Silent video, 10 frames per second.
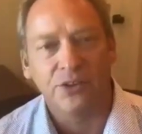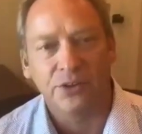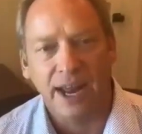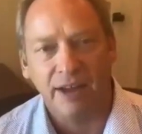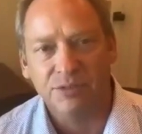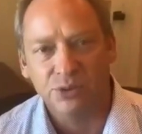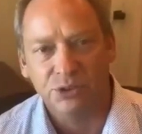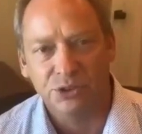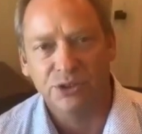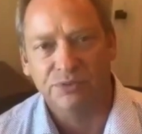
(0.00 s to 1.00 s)
have other
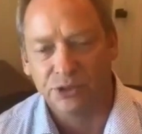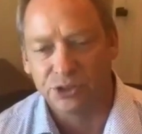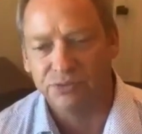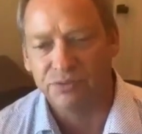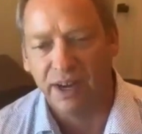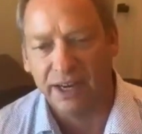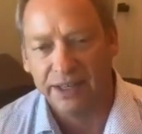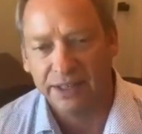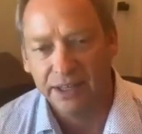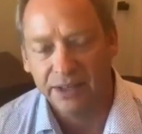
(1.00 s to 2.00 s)
avenues to
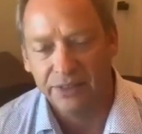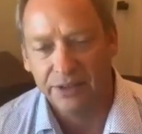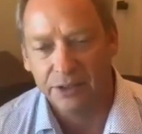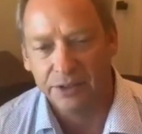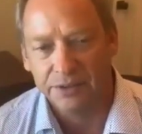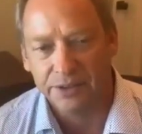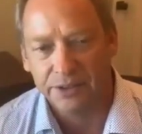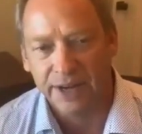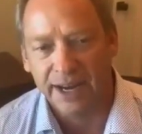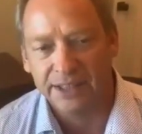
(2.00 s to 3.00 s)
diversify
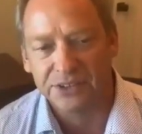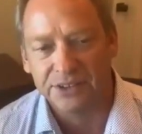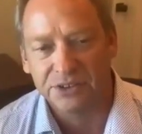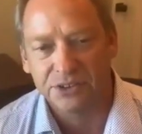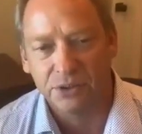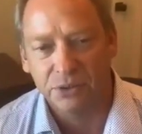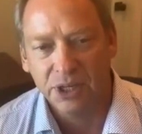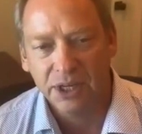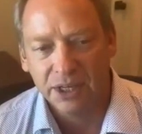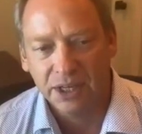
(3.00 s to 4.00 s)
their assets.
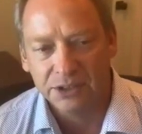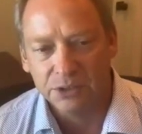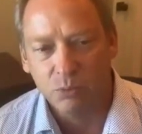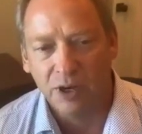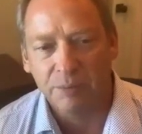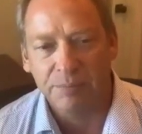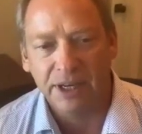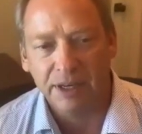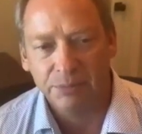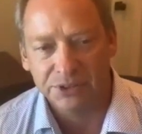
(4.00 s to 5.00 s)
So you
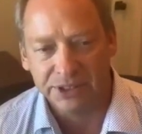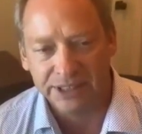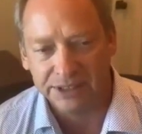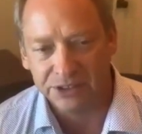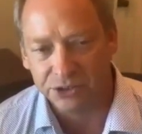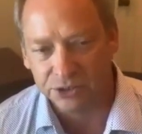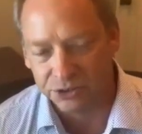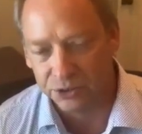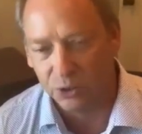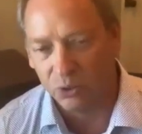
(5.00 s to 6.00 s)
want to be able to hit
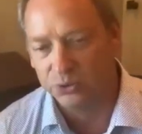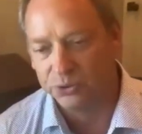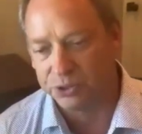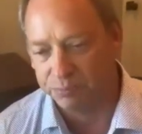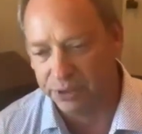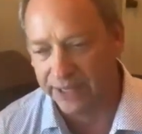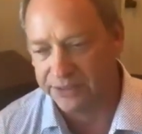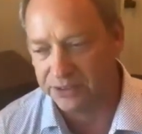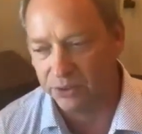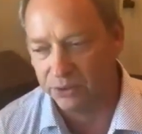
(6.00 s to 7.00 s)
certain goals and
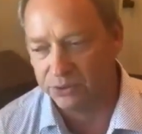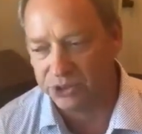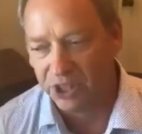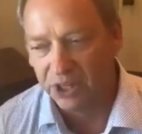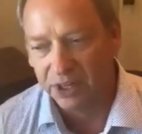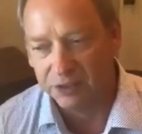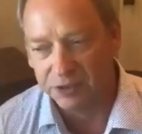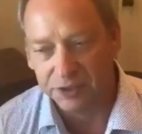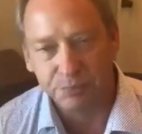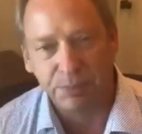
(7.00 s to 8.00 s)
plateaus
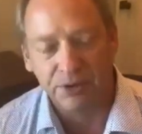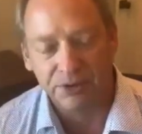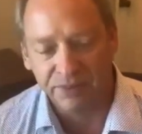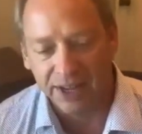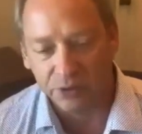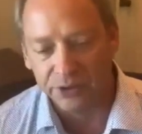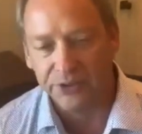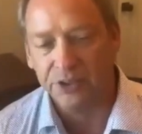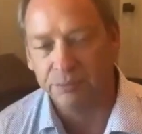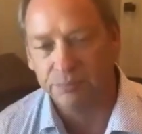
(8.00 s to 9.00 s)
as part of not
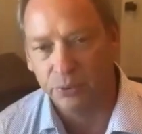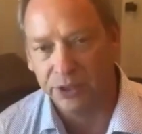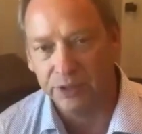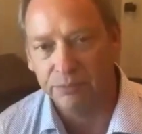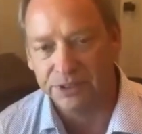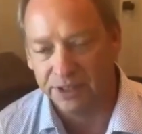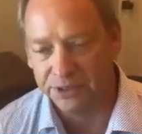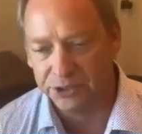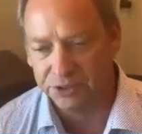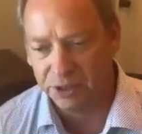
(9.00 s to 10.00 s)
only the employee
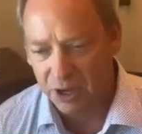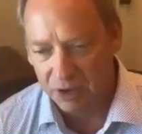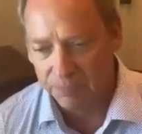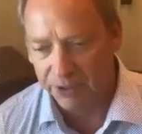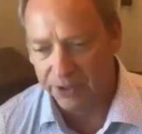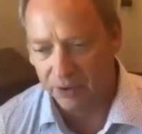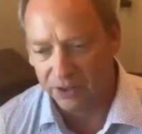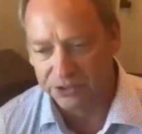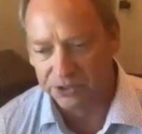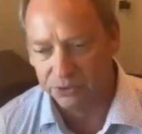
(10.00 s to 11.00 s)
retention, but
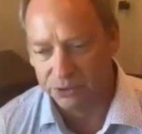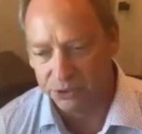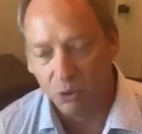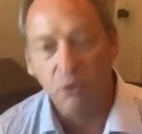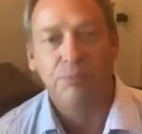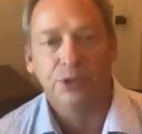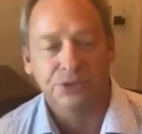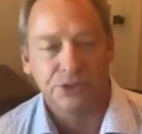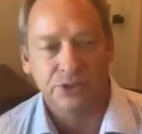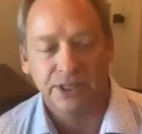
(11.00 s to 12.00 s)
also your own
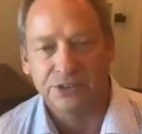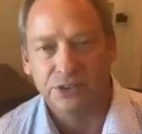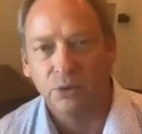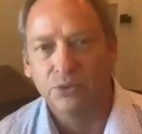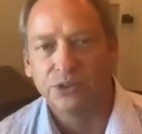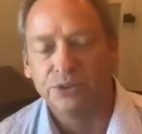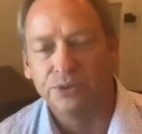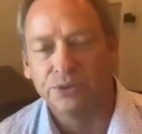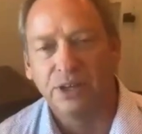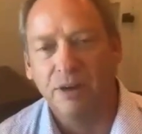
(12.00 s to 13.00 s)
personal as an owner
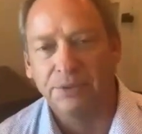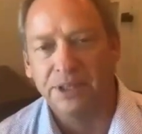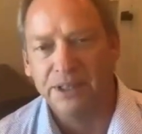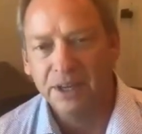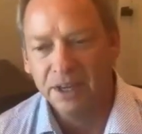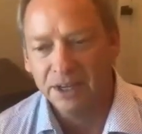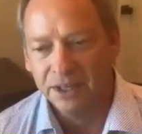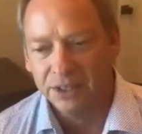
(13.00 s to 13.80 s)
to a company.